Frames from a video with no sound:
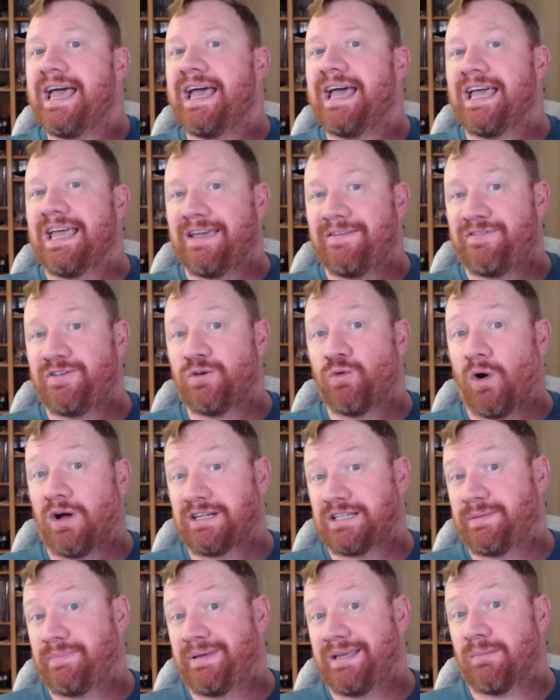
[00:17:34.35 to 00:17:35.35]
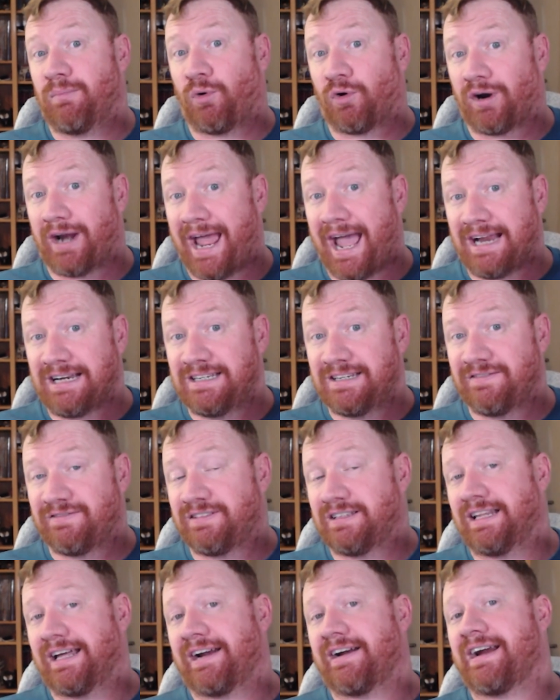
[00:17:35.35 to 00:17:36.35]
if you want to be a more active
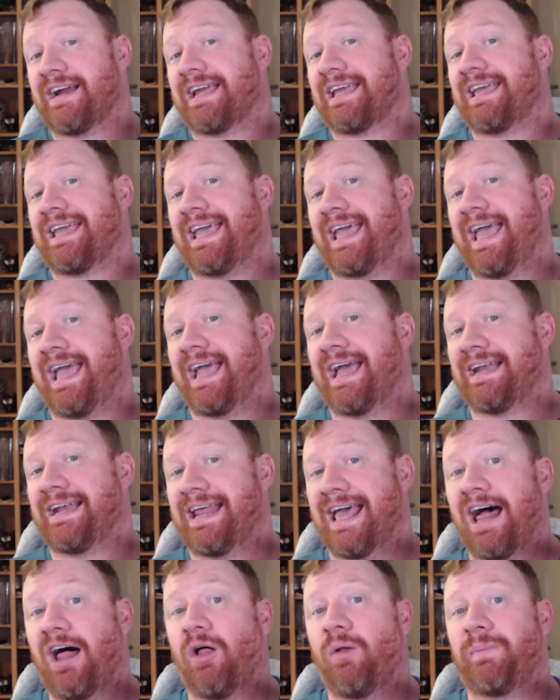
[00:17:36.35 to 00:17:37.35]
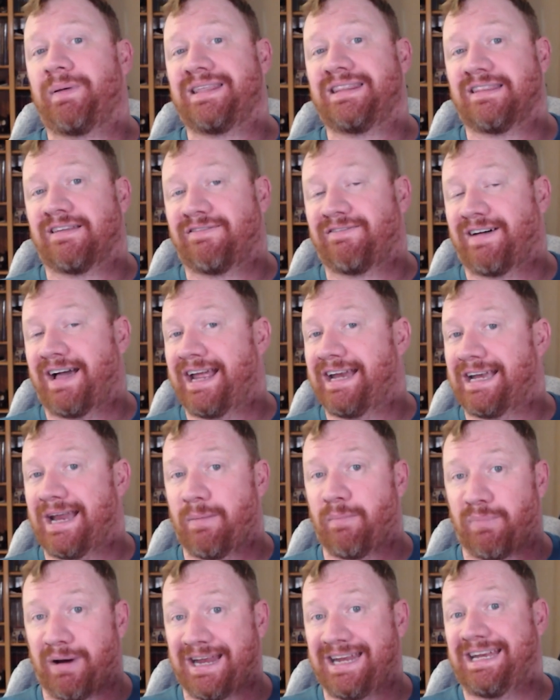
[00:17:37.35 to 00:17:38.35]
cleric and help in the fight
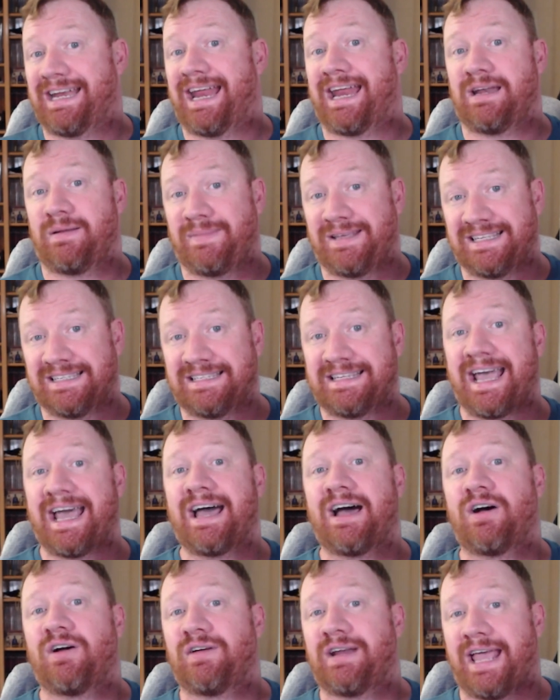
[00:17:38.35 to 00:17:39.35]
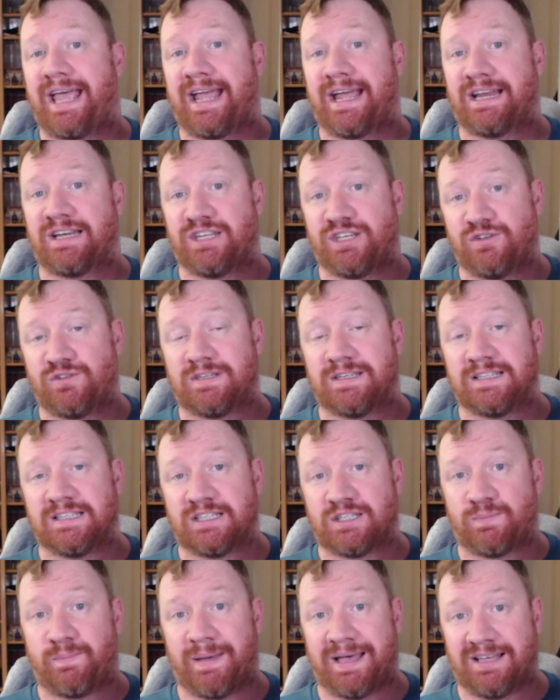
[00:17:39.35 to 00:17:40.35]
and bringing enemies down and using
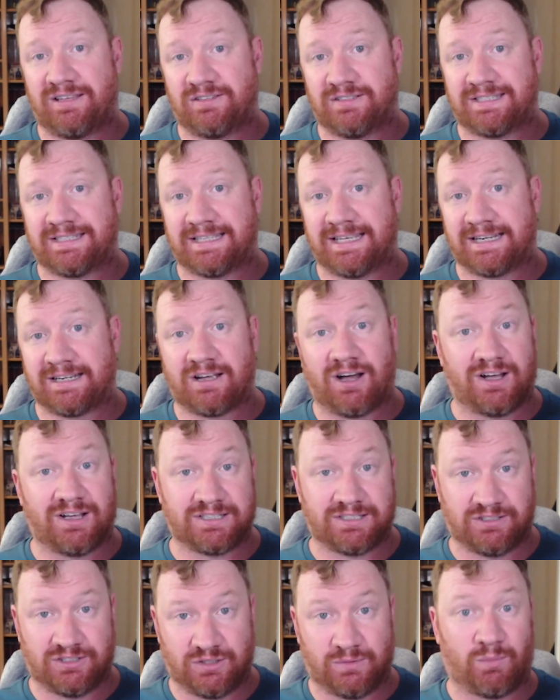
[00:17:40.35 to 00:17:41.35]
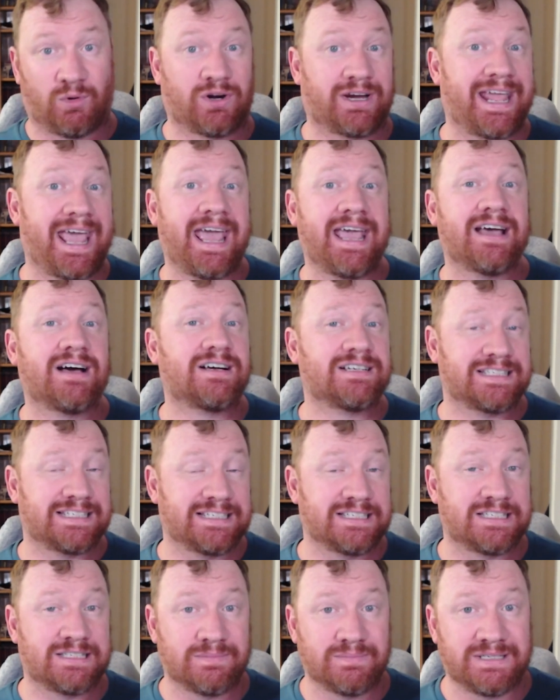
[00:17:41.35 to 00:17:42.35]
spells that cause a little more chaos
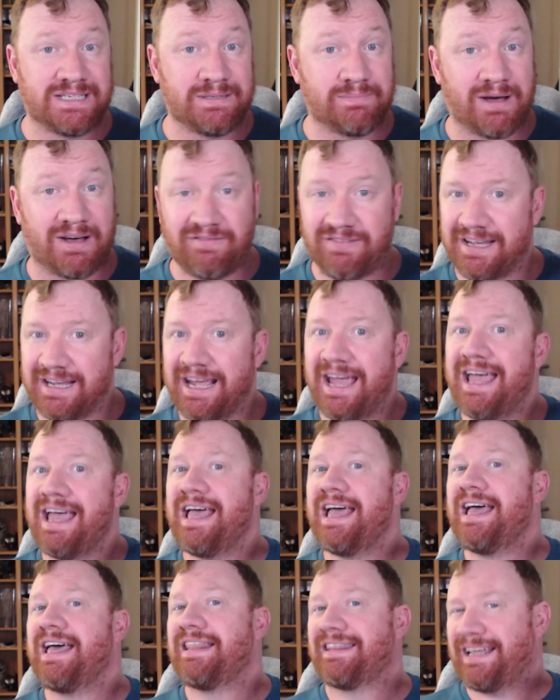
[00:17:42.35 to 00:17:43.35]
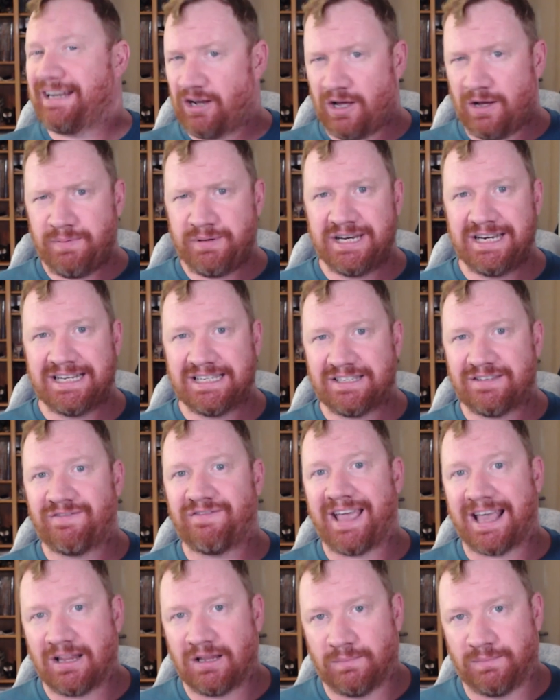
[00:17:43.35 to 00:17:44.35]
and some debuffing, that option is
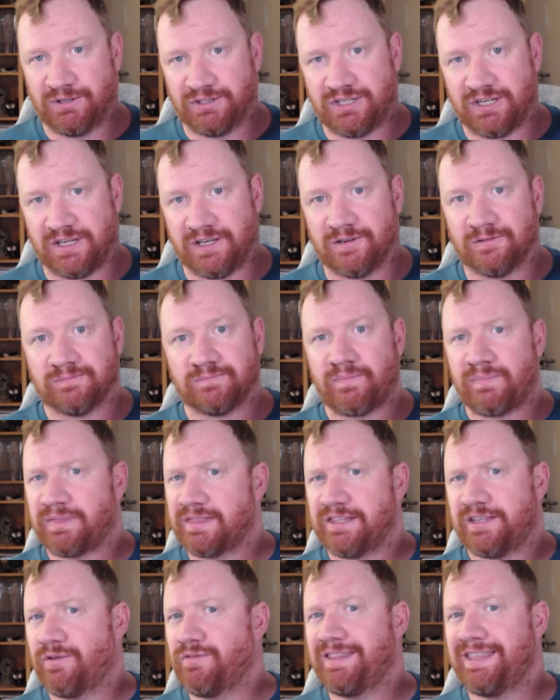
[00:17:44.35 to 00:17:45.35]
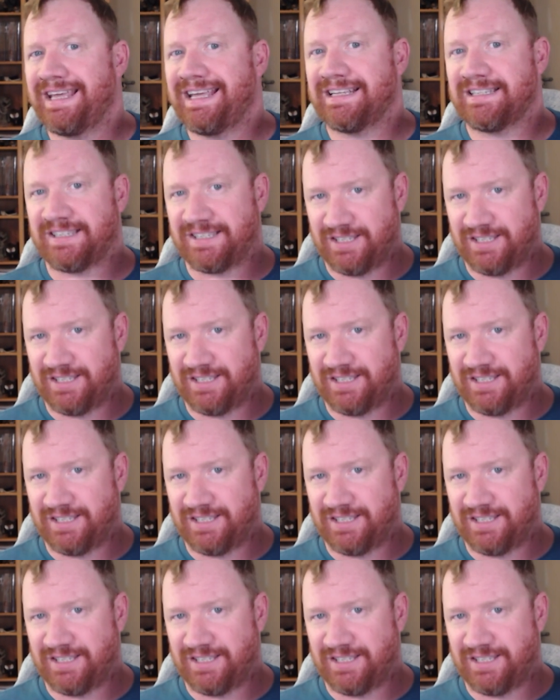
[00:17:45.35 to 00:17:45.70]
available to you. Don't think it's